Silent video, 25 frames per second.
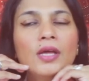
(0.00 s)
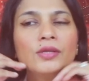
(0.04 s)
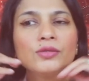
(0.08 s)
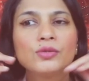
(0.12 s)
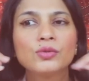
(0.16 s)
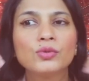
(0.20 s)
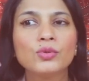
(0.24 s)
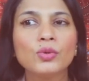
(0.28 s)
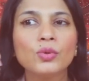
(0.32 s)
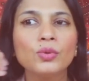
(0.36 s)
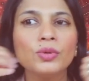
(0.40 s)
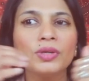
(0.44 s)

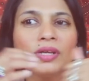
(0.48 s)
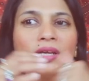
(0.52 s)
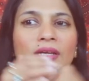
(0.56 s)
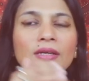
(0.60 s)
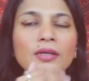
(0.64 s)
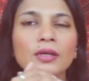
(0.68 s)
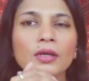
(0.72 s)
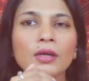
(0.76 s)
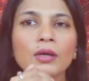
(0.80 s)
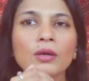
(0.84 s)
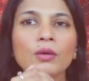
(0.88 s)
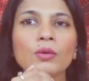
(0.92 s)
So don't
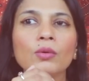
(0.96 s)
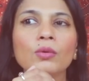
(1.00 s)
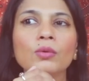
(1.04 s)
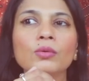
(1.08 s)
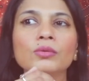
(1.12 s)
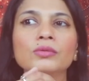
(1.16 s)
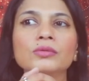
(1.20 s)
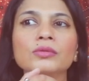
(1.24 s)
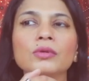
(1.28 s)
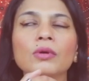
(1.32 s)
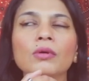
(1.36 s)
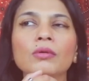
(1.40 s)
get
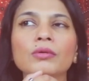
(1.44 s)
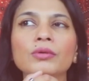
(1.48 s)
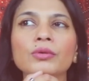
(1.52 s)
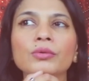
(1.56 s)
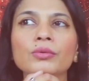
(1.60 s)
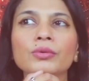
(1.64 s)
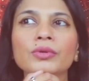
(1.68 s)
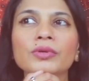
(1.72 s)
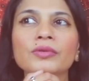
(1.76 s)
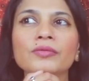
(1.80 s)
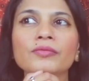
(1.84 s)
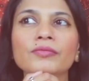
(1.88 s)
closed or
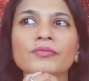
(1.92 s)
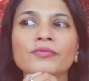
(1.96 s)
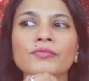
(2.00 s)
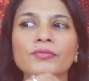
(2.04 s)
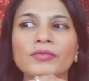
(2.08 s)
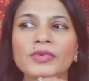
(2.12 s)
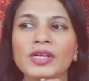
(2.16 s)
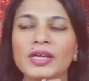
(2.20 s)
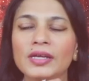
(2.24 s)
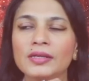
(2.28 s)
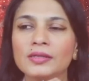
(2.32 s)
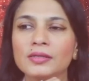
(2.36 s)

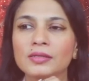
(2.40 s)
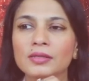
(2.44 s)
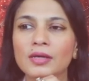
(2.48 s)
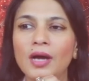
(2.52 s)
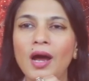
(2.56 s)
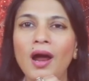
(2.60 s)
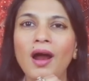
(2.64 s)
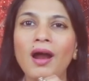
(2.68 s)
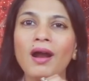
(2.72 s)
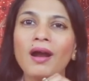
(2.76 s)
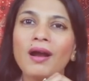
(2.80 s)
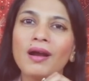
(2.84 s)
don't get
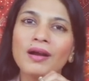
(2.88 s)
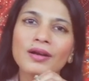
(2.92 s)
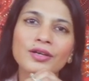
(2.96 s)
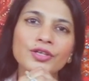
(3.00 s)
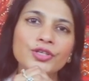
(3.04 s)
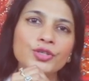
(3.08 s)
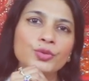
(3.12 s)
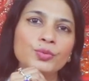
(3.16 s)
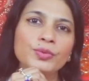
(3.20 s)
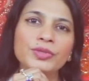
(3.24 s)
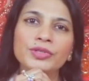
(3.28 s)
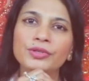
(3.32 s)

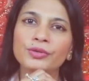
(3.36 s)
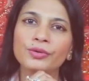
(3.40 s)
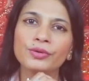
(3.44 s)
harsh with